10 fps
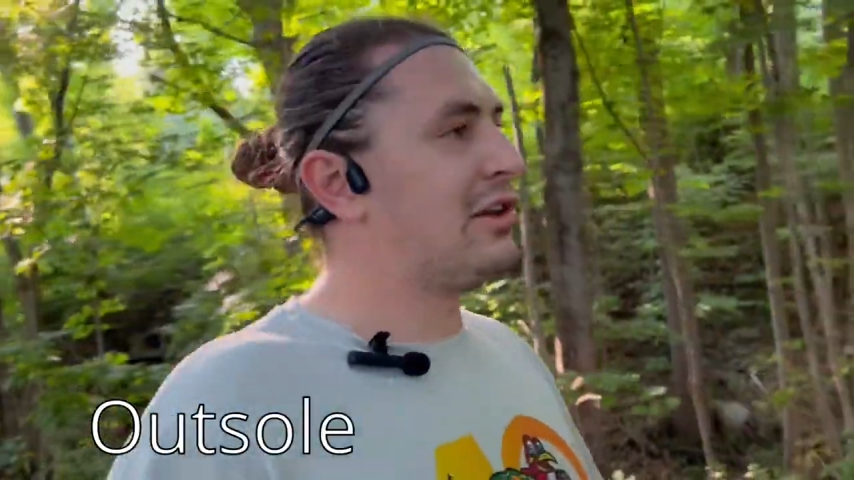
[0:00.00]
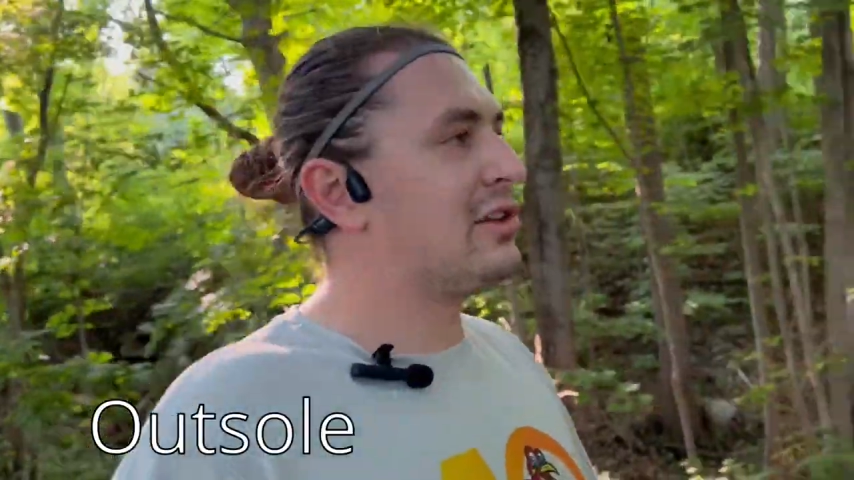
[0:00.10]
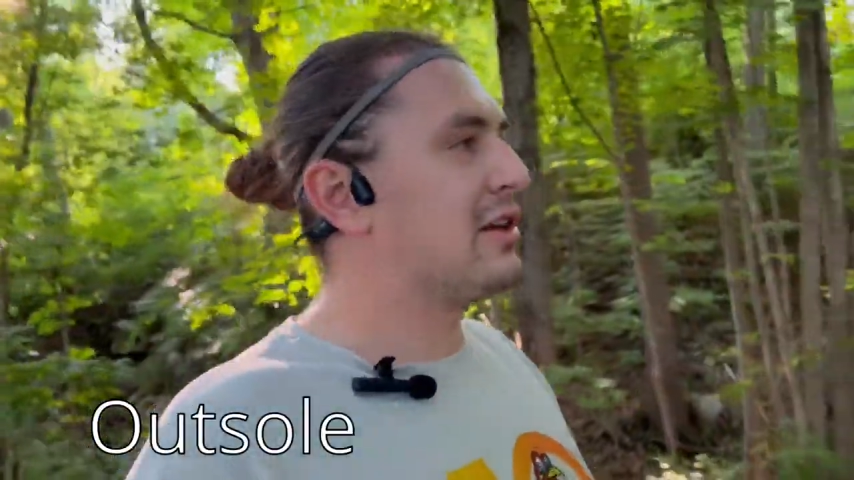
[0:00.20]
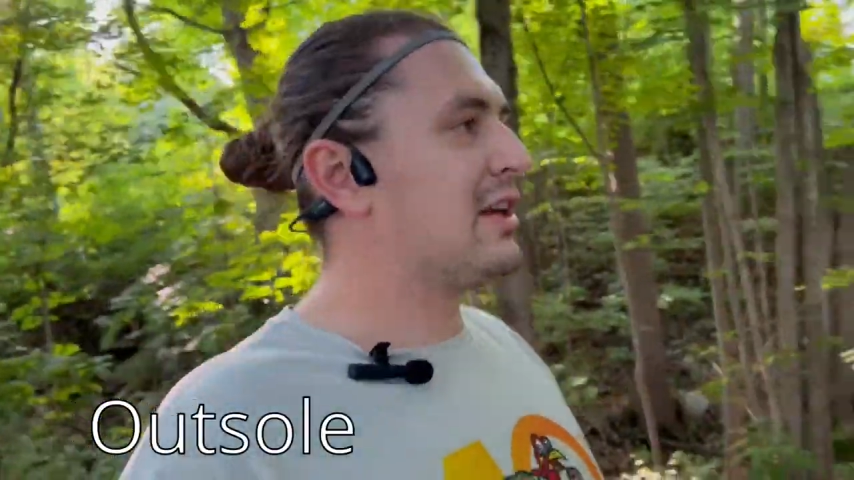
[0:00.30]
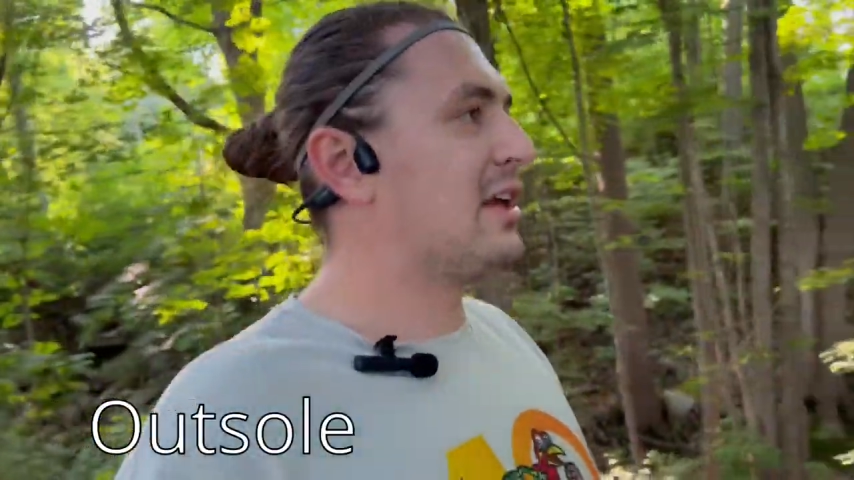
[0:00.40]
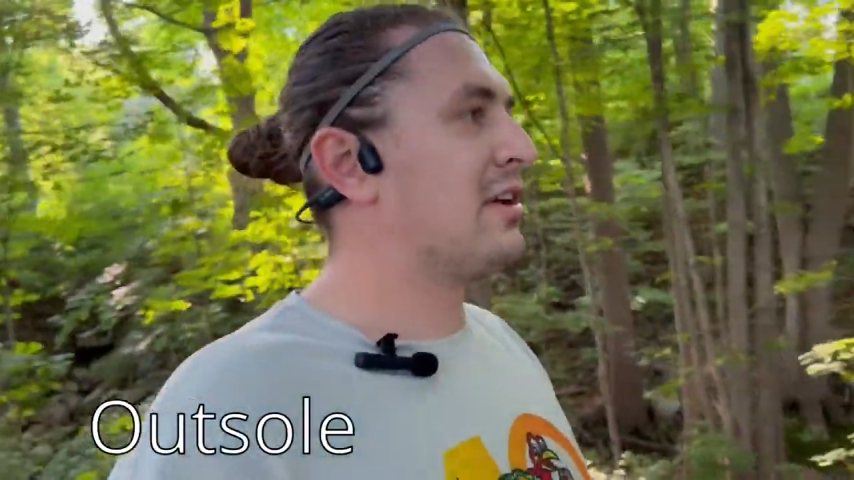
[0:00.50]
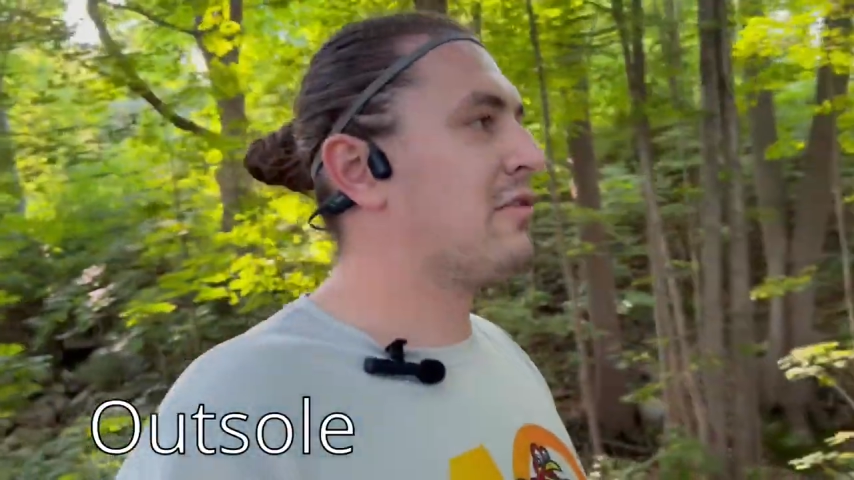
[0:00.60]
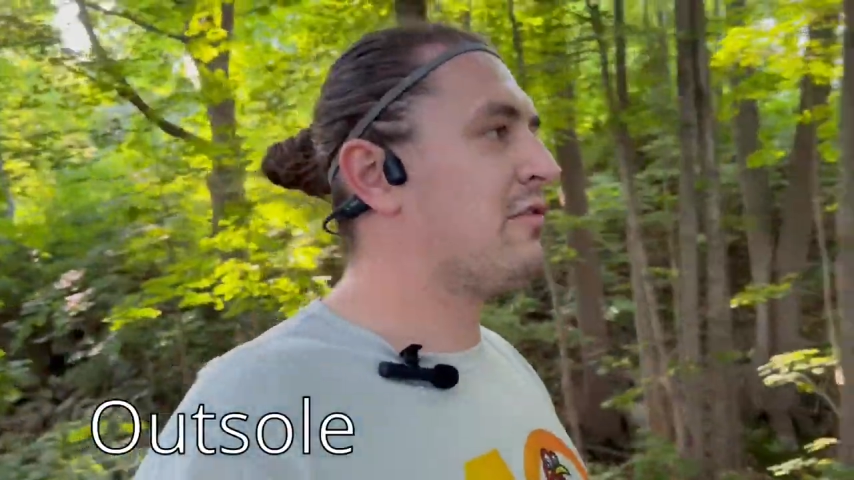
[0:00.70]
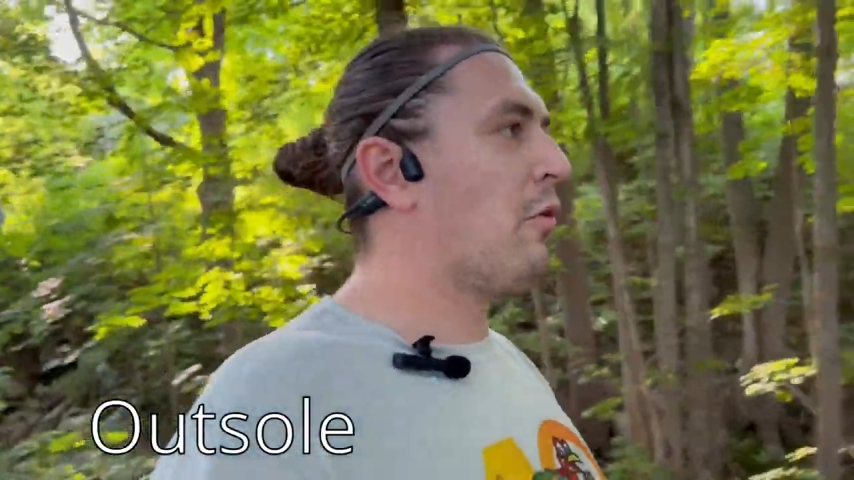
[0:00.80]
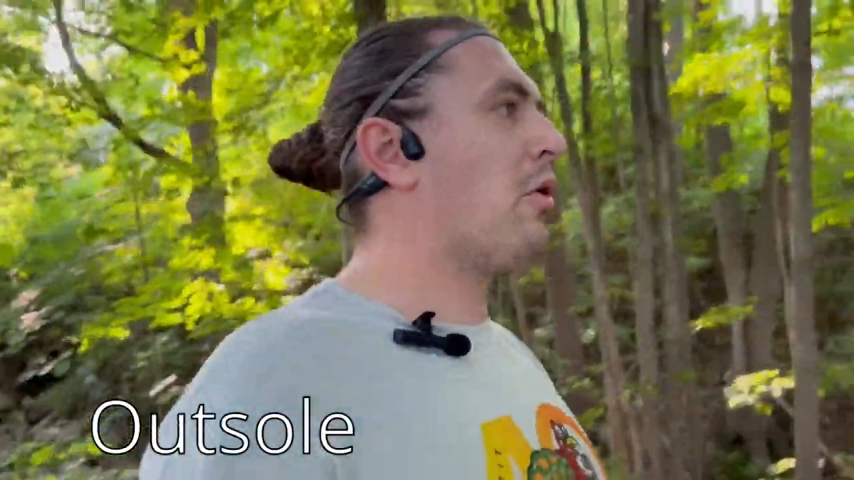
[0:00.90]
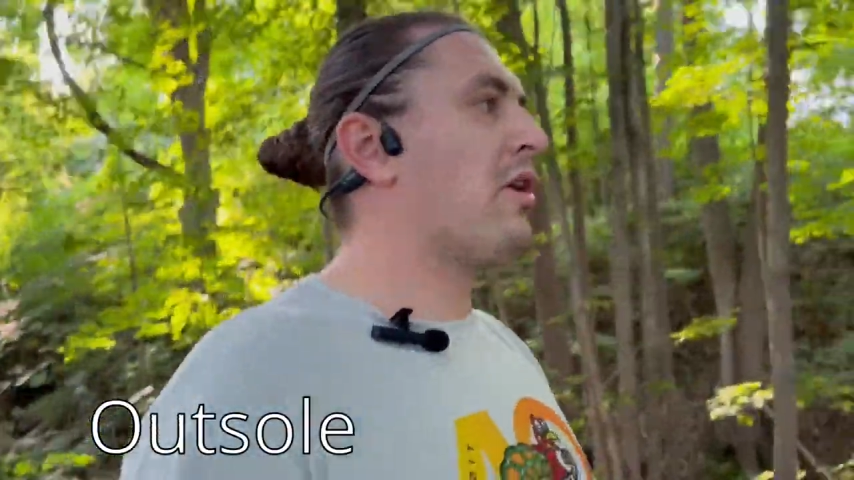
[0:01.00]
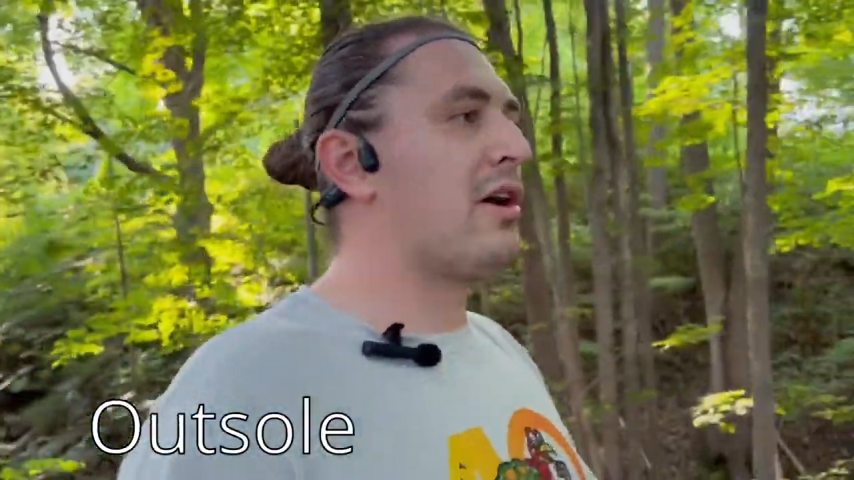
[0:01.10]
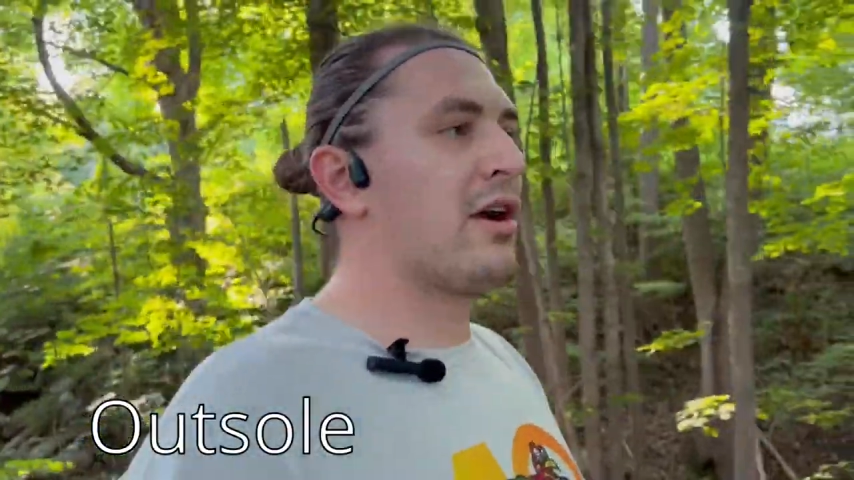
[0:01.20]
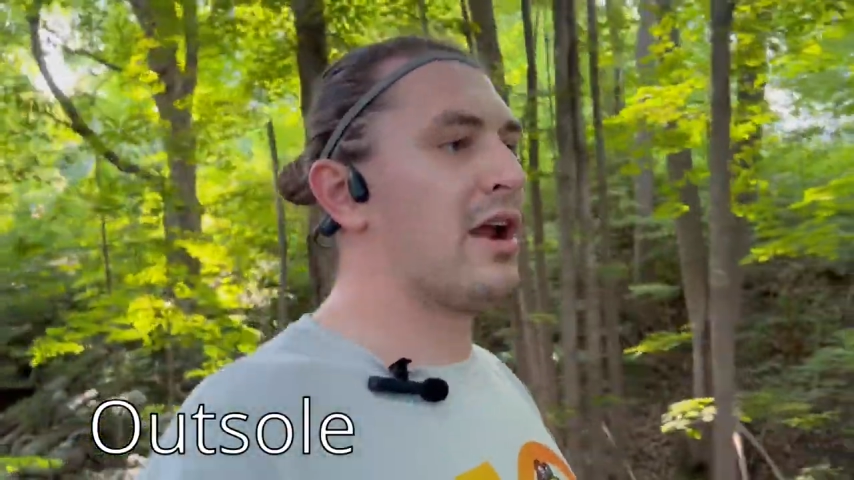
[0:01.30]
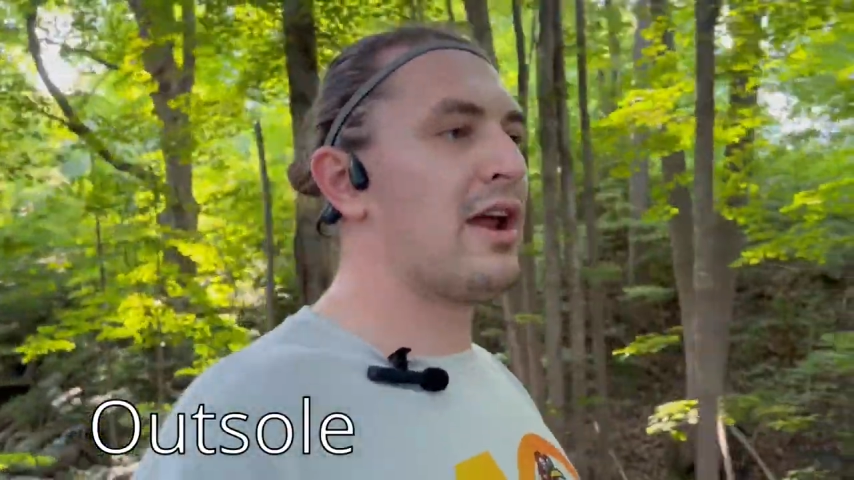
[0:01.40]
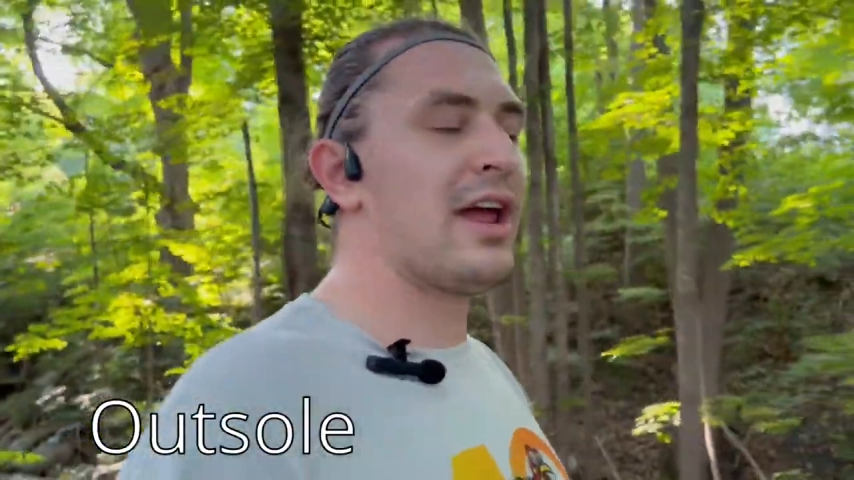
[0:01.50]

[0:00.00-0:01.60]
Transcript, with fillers: you're looking for